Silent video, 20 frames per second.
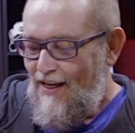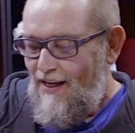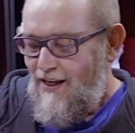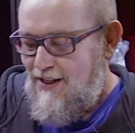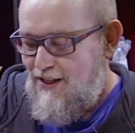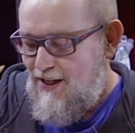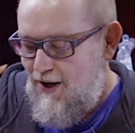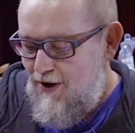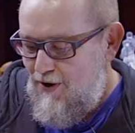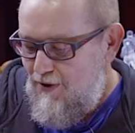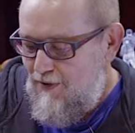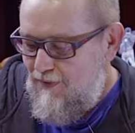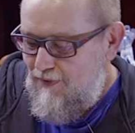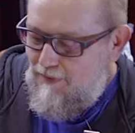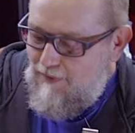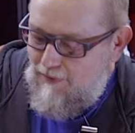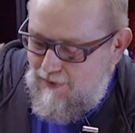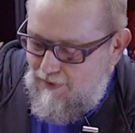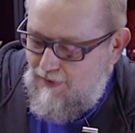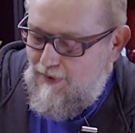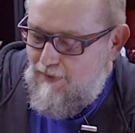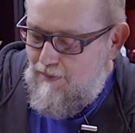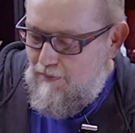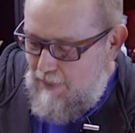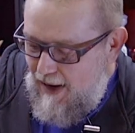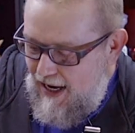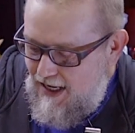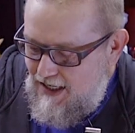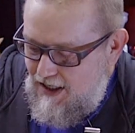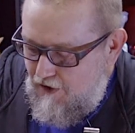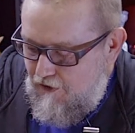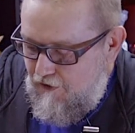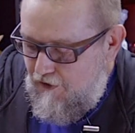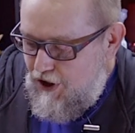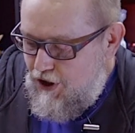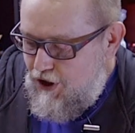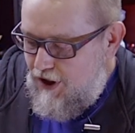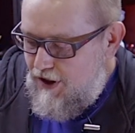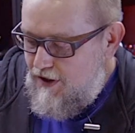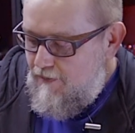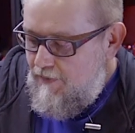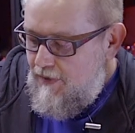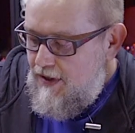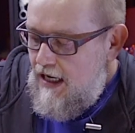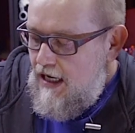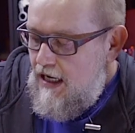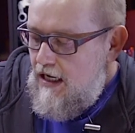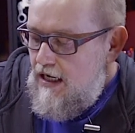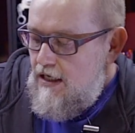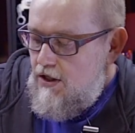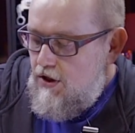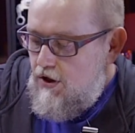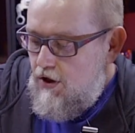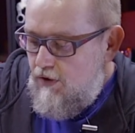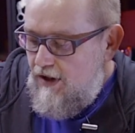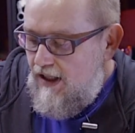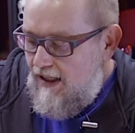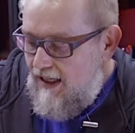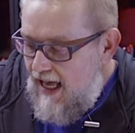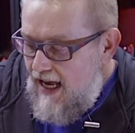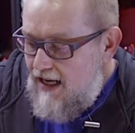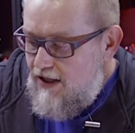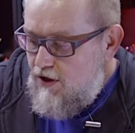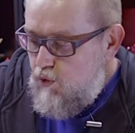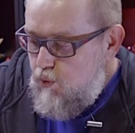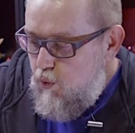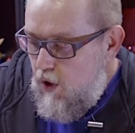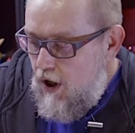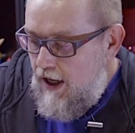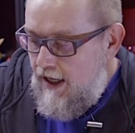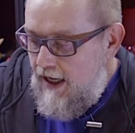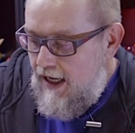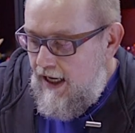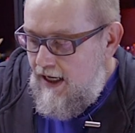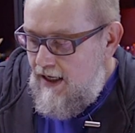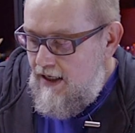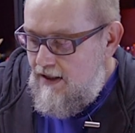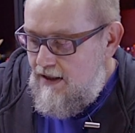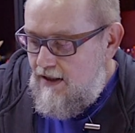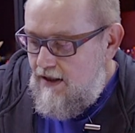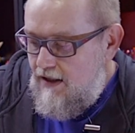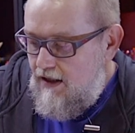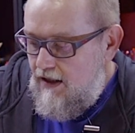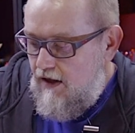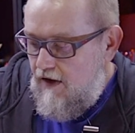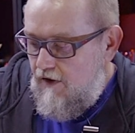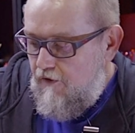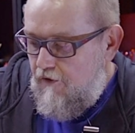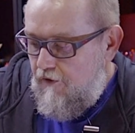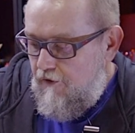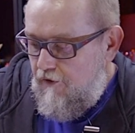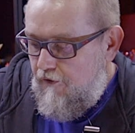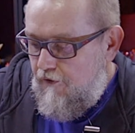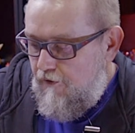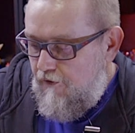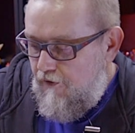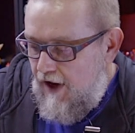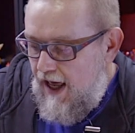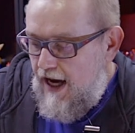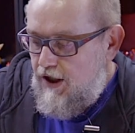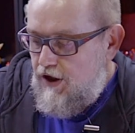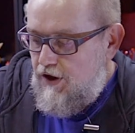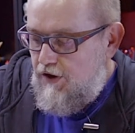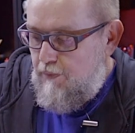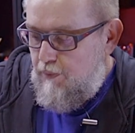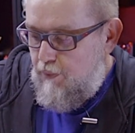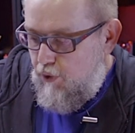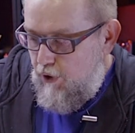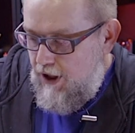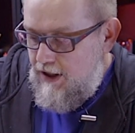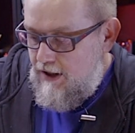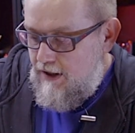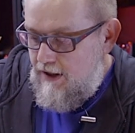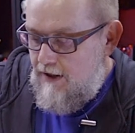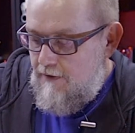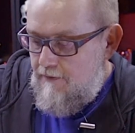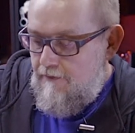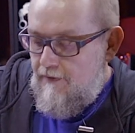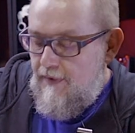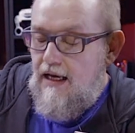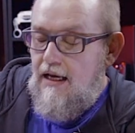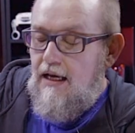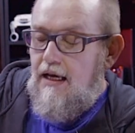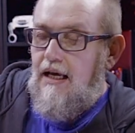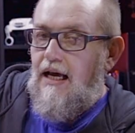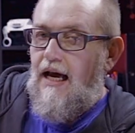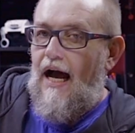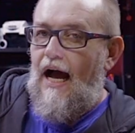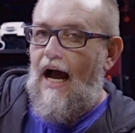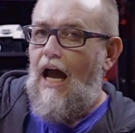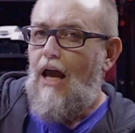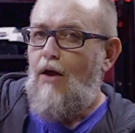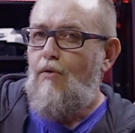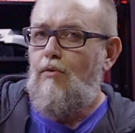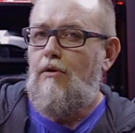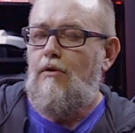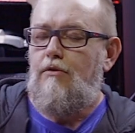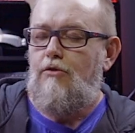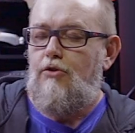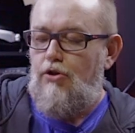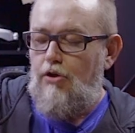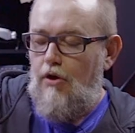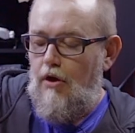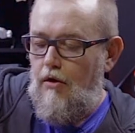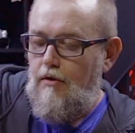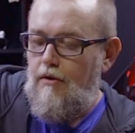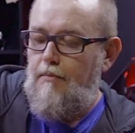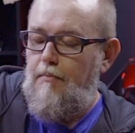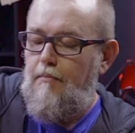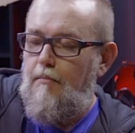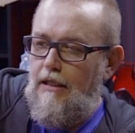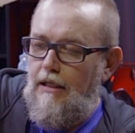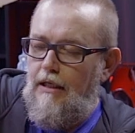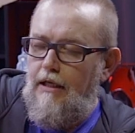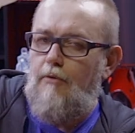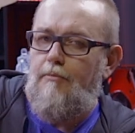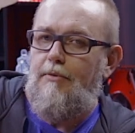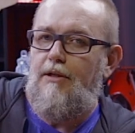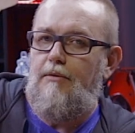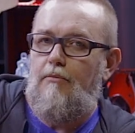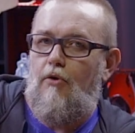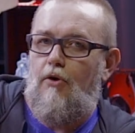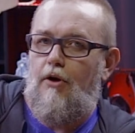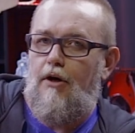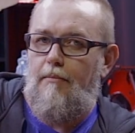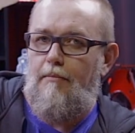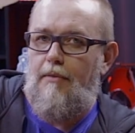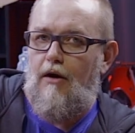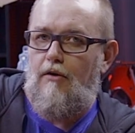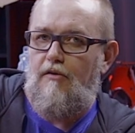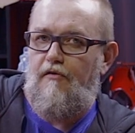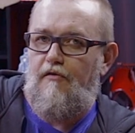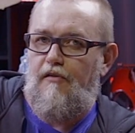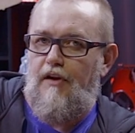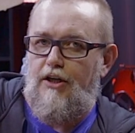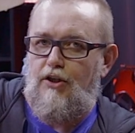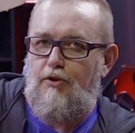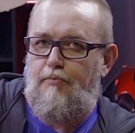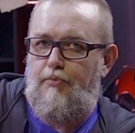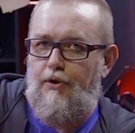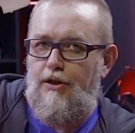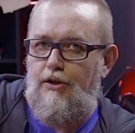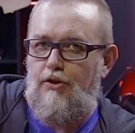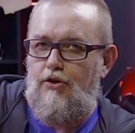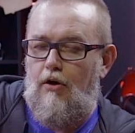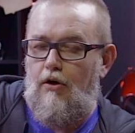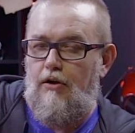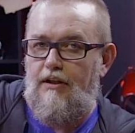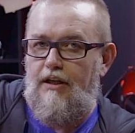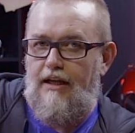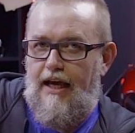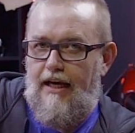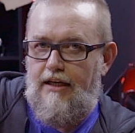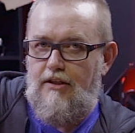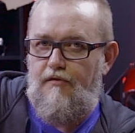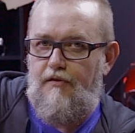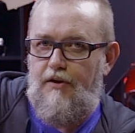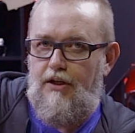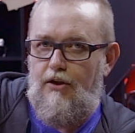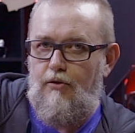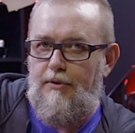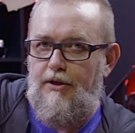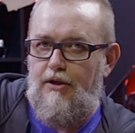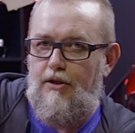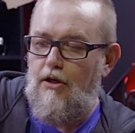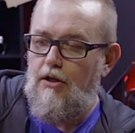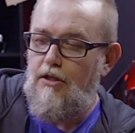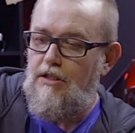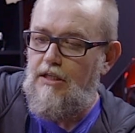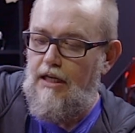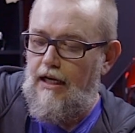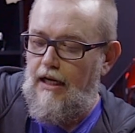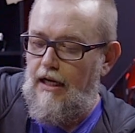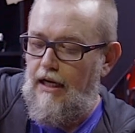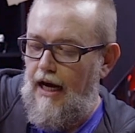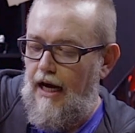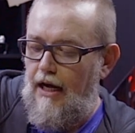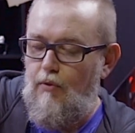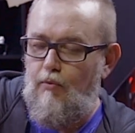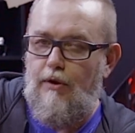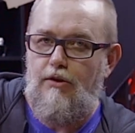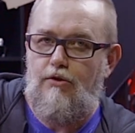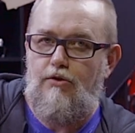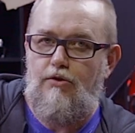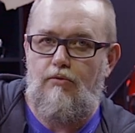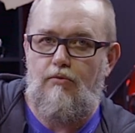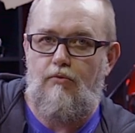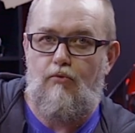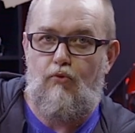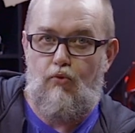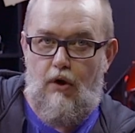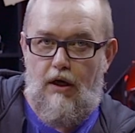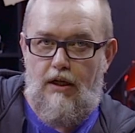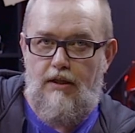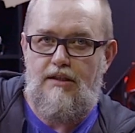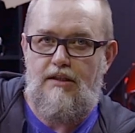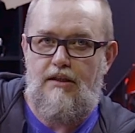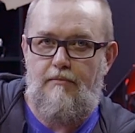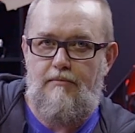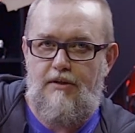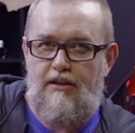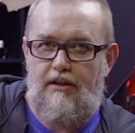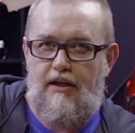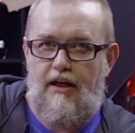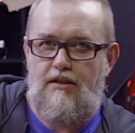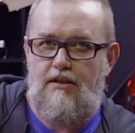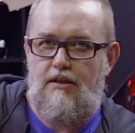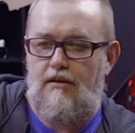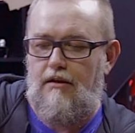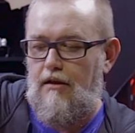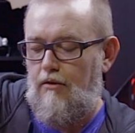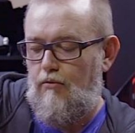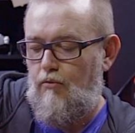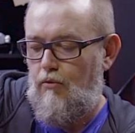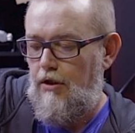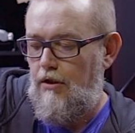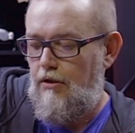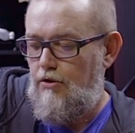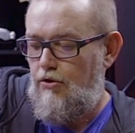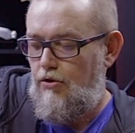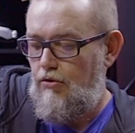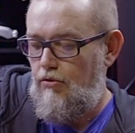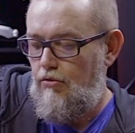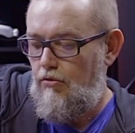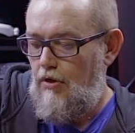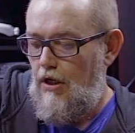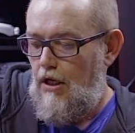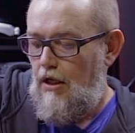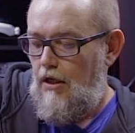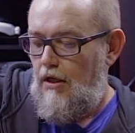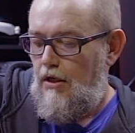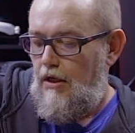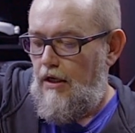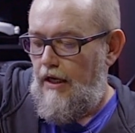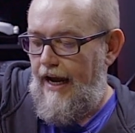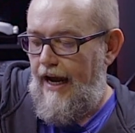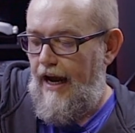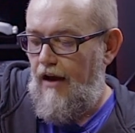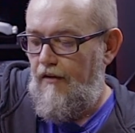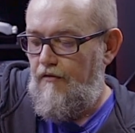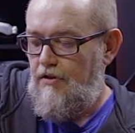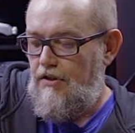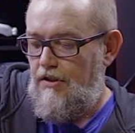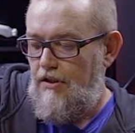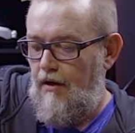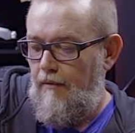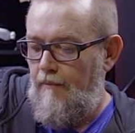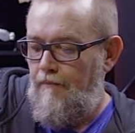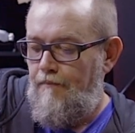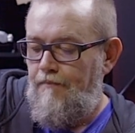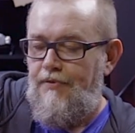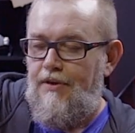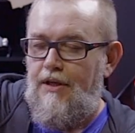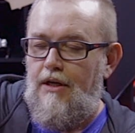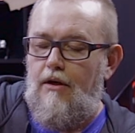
So basic features. So the last one is the flash print. I will talk a little bit more about the flash print on the next video because I want to run some tests and I want to have some